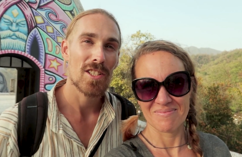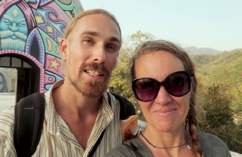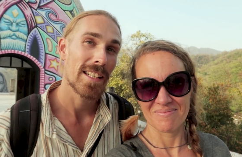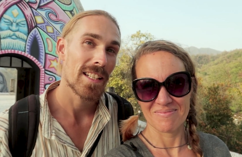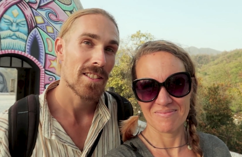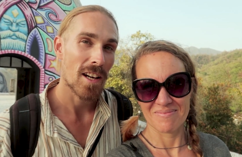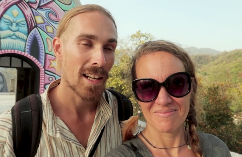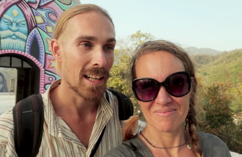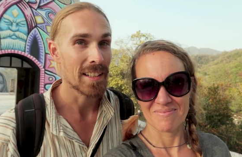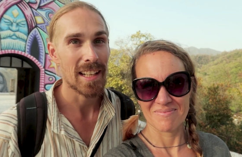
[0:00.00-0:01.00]
Speaker 1: actually did it in
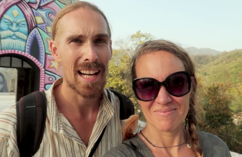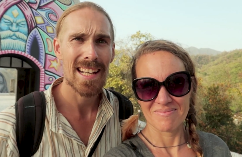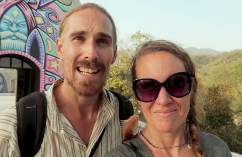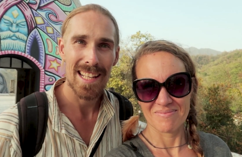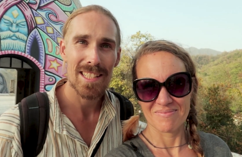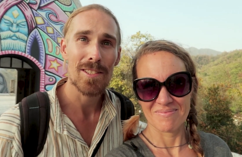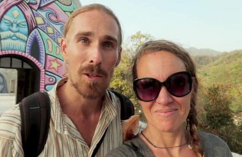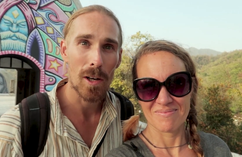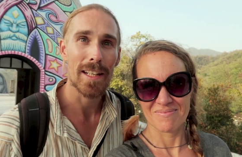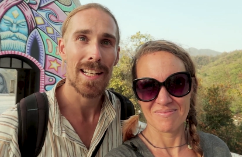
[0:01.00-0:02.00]
Thailand, and it's
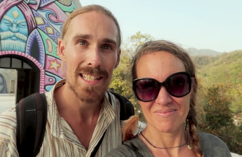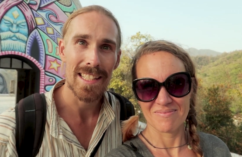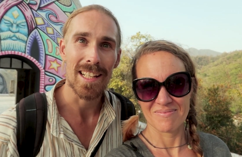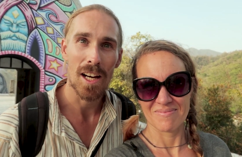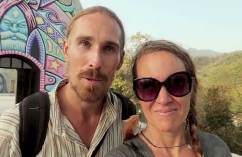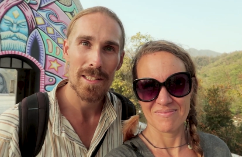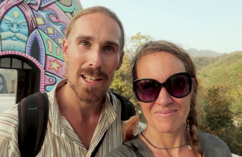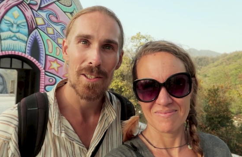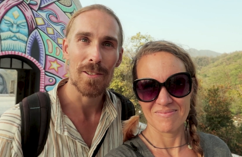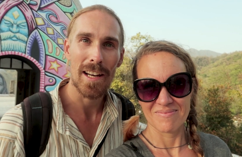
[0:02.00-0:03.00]
not easy, I will
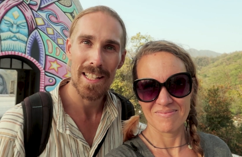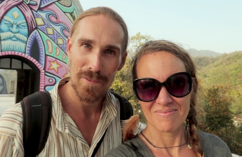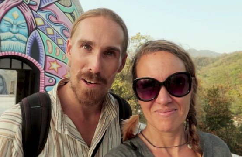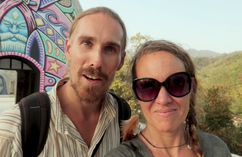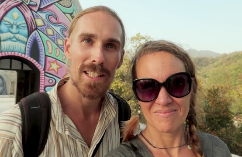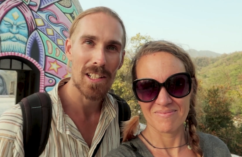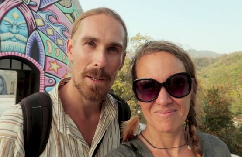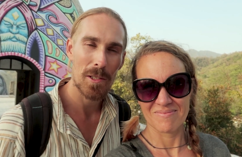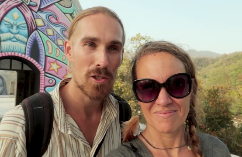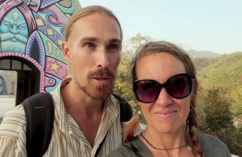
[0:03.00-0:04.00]
tell you, and it's very
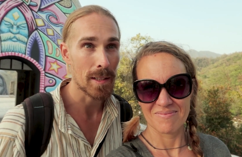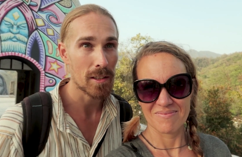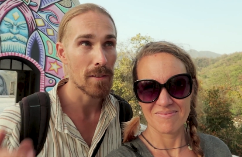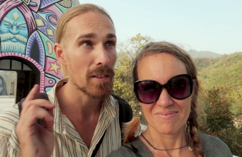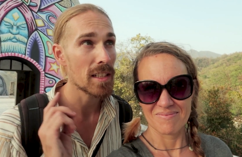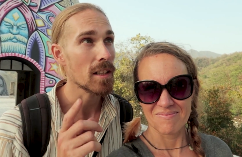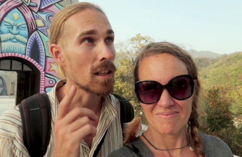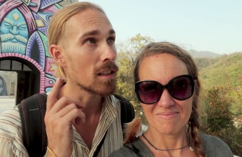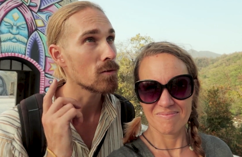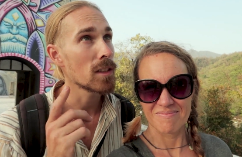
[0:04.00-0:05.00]
time consuming, so these
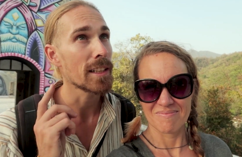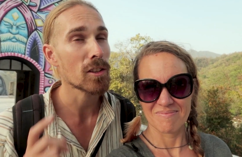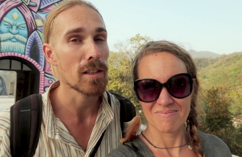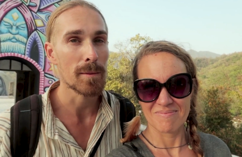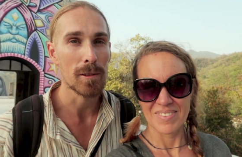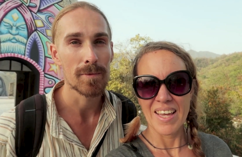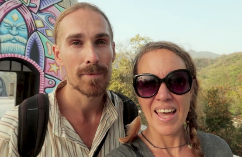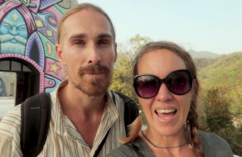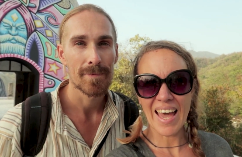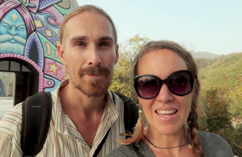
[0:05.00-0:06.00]
are really incredible.
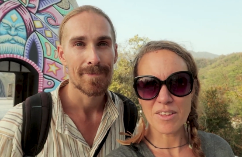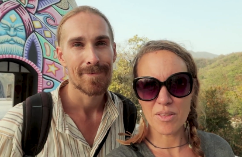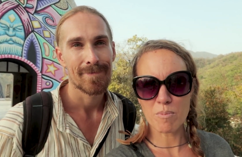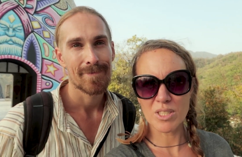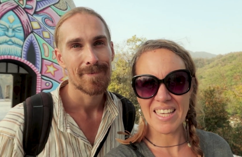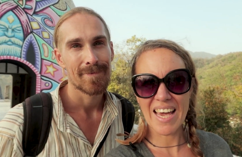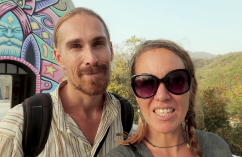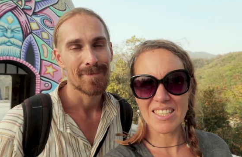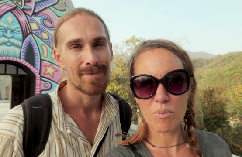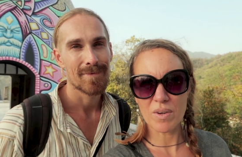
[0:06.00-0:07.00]
Speaker 2: And the
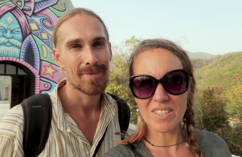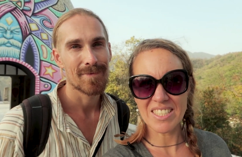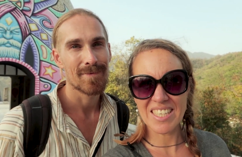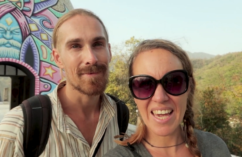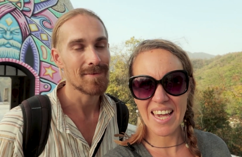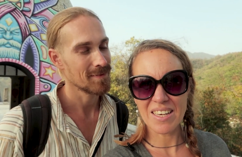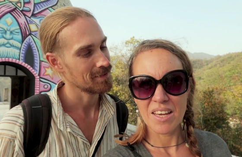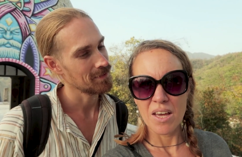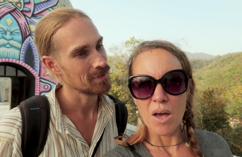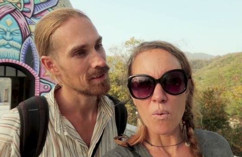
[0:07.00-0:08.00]
mosaics that we did
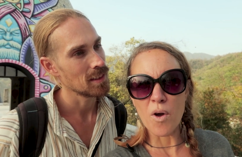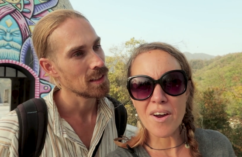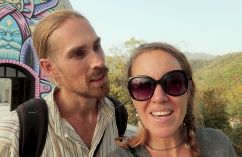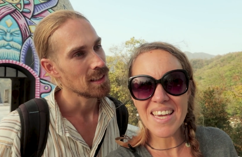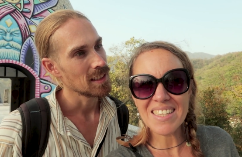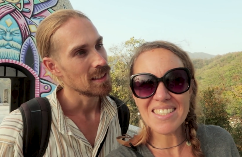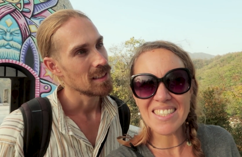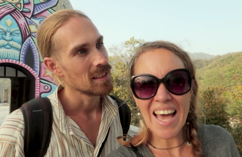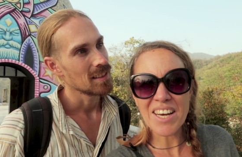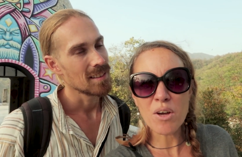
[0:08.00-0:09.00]
were
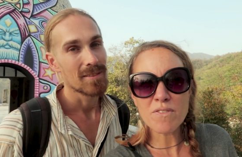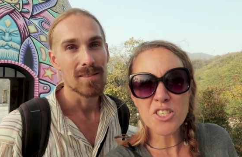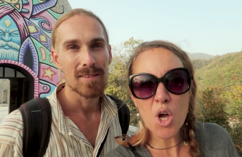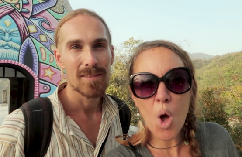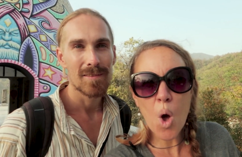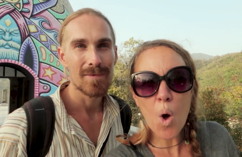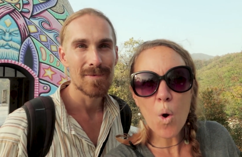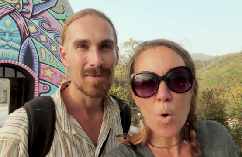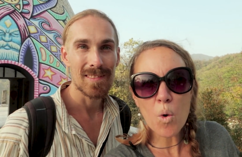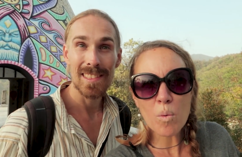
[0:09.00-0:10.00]
inside of
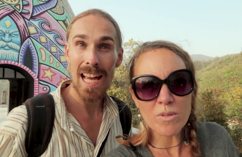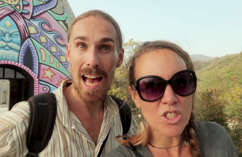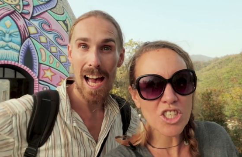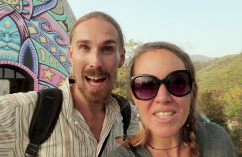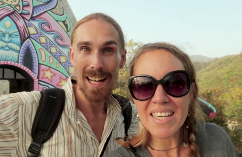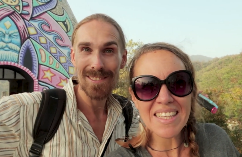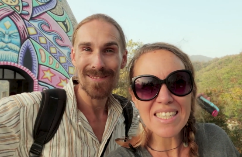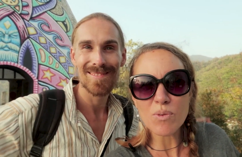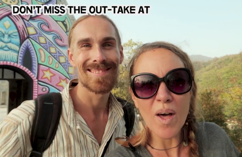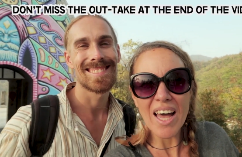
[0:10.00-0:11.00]
domes, yeah. Just like
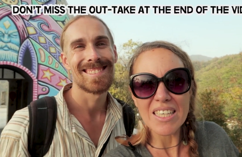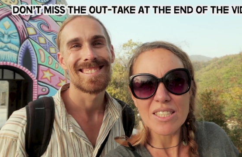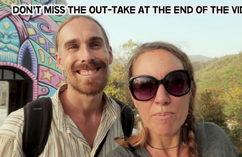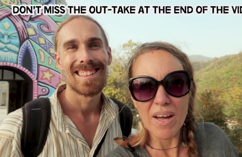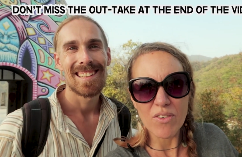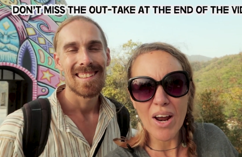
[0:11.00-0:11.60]
these ones, but